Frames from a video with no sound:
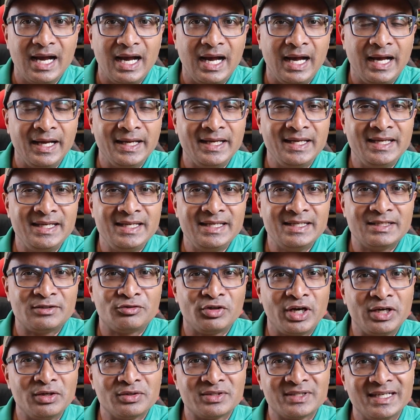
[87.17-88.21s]
I
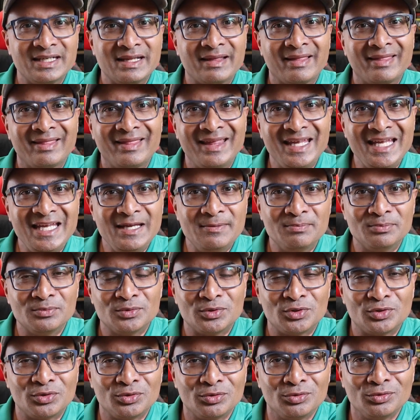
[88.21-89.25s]
try to set a
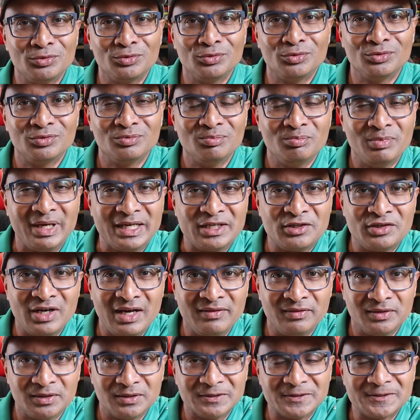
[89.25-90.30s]
theme to my
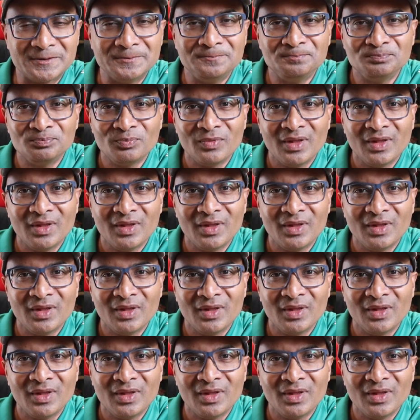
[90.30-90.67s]
travels.